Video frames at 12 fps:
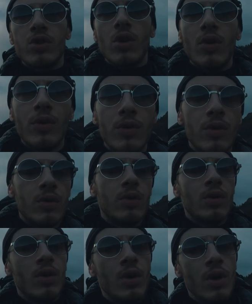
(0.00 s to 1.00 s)
on
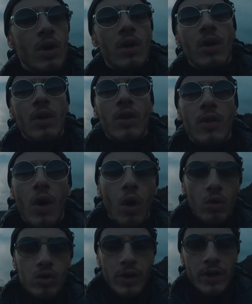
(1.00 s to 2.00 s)

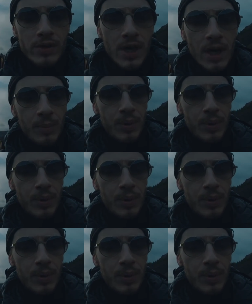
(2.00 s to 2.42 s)
All Trails app.